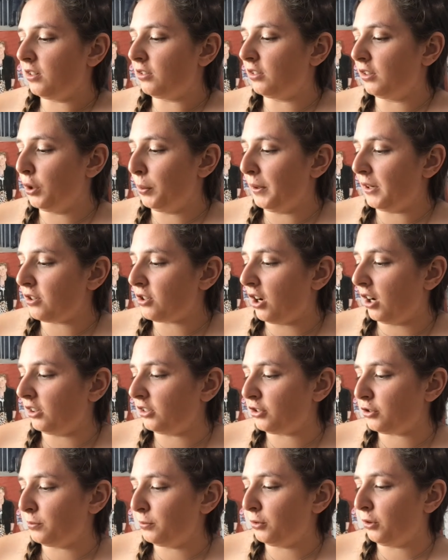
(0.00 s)
grew up in
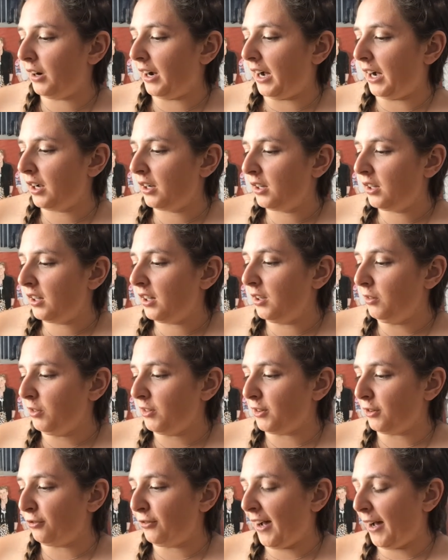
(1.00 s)
Tonchmoor. It
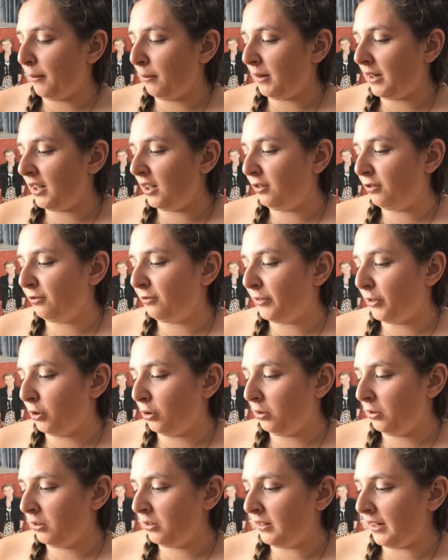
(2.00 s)
was a family of
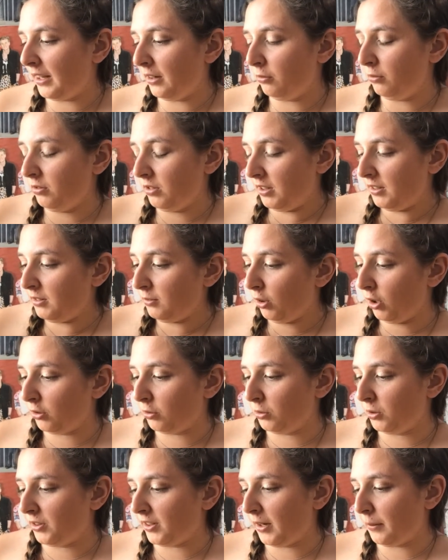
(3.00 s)
four, like
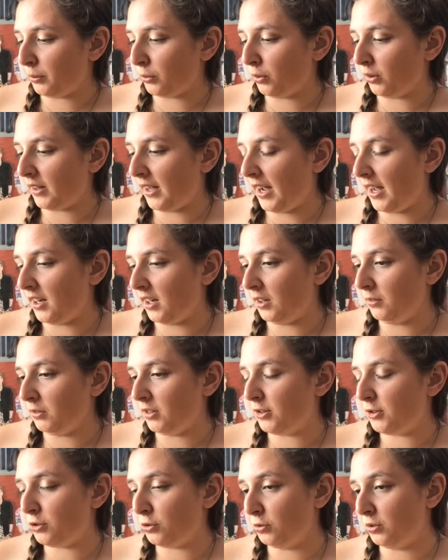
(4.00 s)
one older brother, and it
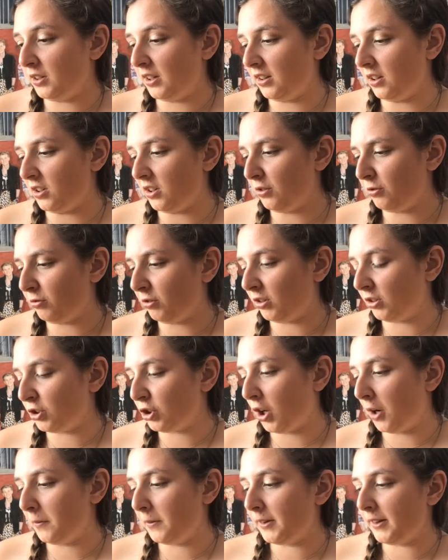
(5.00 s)
was showing you the
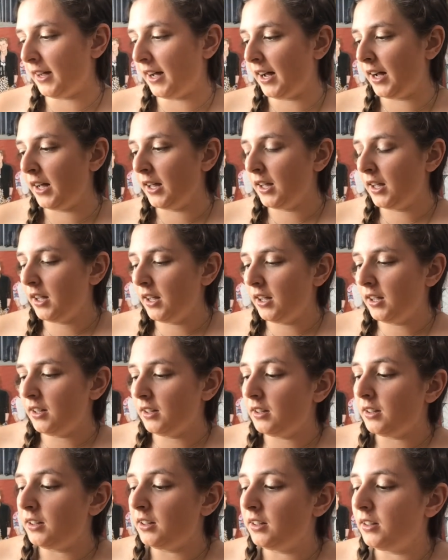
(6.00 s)
different jobs that
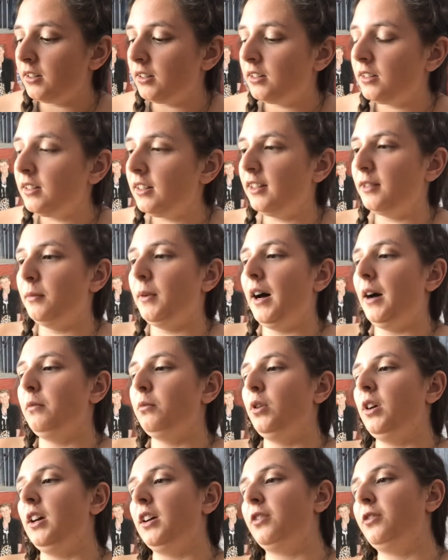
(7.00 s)
his
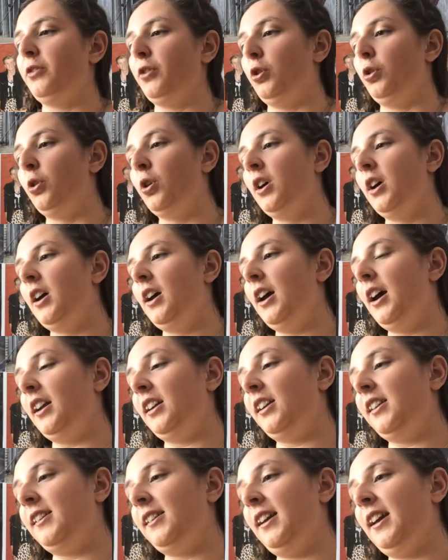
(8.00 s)
mum worked for.
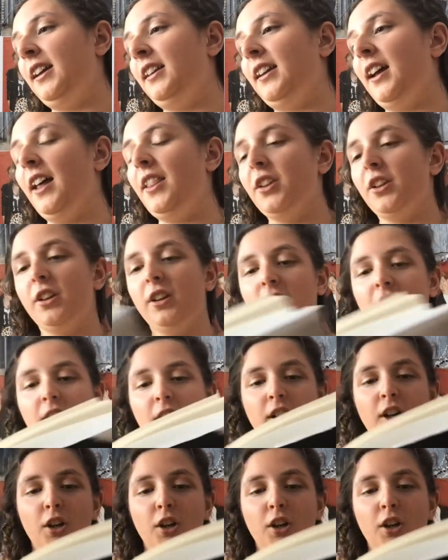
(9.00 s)
And he's saying that